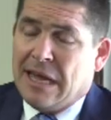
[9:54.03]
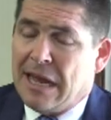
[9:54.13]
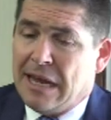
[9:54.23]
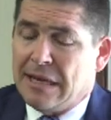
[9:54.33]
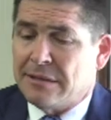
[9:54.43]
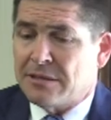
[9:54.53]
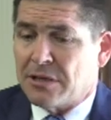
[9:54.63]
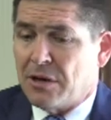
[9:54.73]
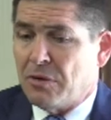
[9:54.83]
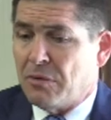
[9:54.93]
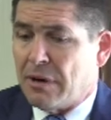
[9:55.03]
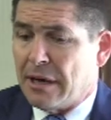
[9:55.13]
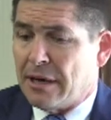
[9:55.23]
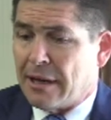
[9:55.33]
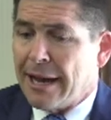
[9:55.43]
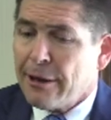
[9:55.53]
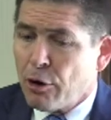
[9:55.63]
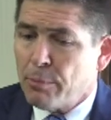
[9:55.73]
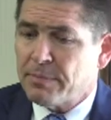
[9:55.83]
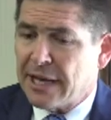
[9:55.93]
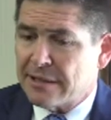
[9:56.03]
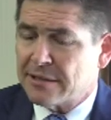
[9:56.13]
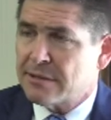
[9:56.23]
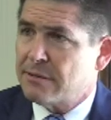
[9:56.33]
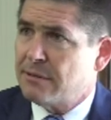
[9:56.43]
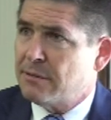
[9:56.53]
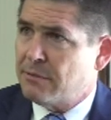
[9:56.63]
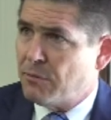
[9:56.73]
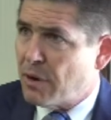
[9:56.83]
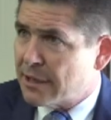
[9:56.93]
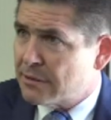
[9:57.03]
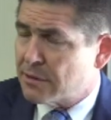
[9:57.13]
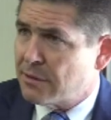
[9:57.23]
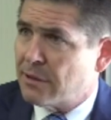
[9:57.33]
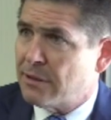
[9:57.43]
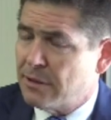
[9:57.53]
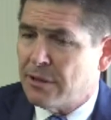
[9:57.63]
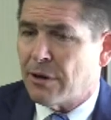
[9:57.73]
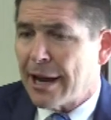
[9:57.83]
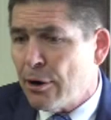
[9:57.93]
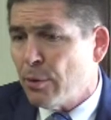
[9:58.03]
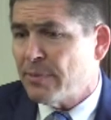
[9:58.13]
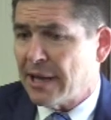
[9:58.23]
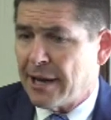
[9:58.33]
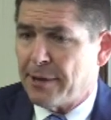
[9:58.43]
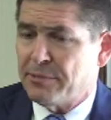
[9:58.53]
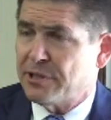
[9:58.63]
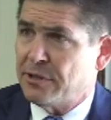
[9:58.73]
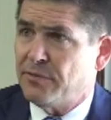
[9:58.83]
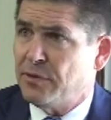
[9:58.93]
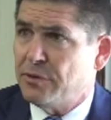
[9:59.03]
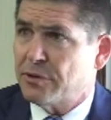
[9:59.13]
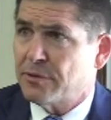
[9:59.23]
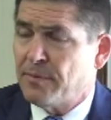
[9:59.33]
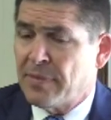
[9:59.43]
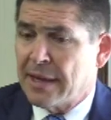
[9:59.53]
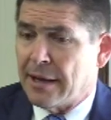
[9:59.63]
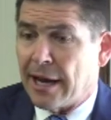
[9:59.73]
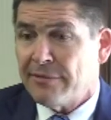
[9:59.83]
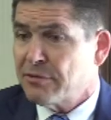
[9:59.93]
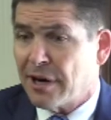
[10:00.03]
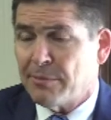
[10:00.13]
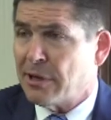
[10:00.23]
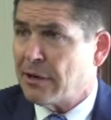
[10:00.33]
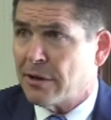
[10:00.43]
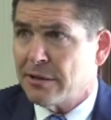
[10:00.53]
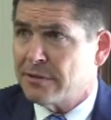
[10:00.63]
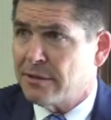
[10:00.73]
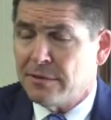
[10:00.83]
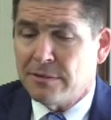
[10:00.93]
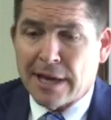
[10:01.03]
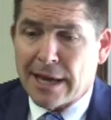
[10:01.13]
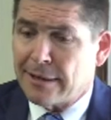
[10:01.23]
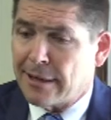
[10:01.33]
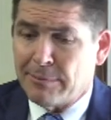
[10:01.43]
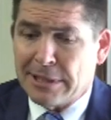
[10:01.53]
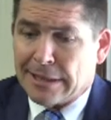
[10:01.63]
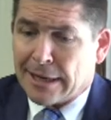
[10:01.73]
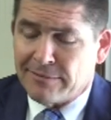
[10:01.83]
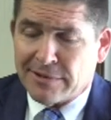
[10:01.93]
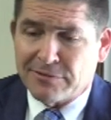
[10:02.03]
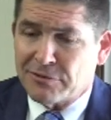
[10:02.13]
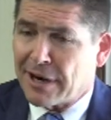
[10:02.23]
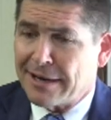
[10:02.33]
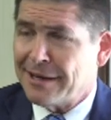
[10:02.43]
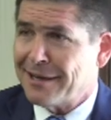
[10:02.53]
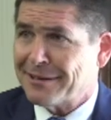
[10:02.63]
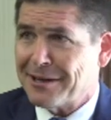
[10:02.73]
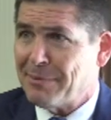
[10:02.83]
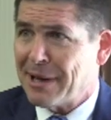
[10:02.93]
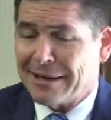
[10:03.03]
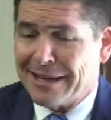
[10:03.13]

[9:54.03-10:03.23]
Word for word: And so uh, I hope that's what, uh, you know, I hope that happens in the future. I've tried my hardest to do that. I mean, I've, I've tried not to come out